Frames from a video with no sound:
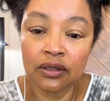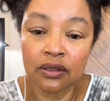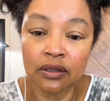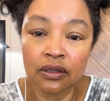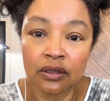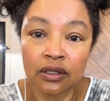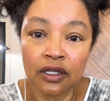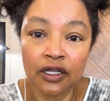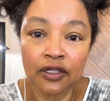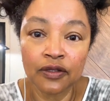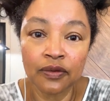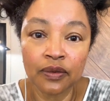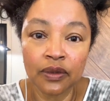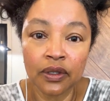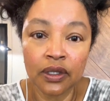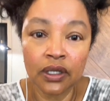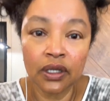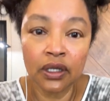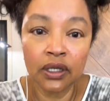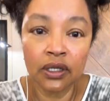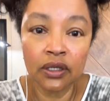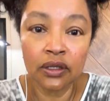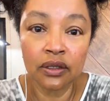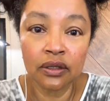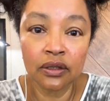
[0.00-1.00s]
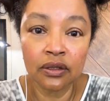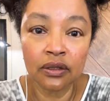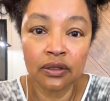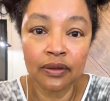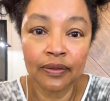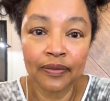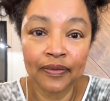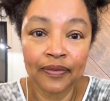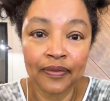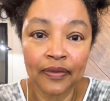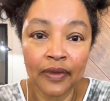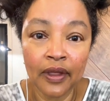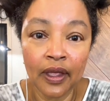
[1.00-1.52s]
what it is. That's what
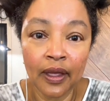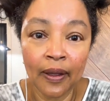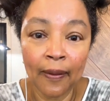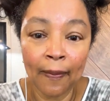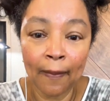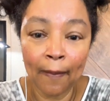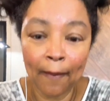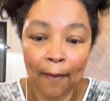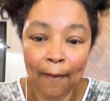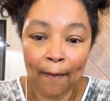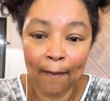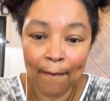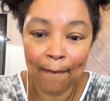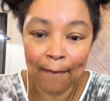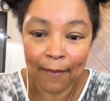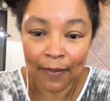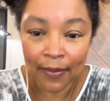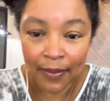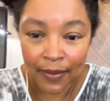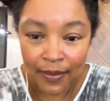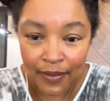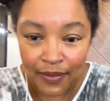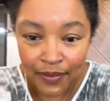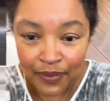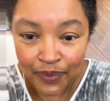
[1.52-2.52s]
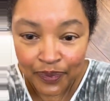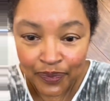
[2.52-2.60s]
it is. Yep.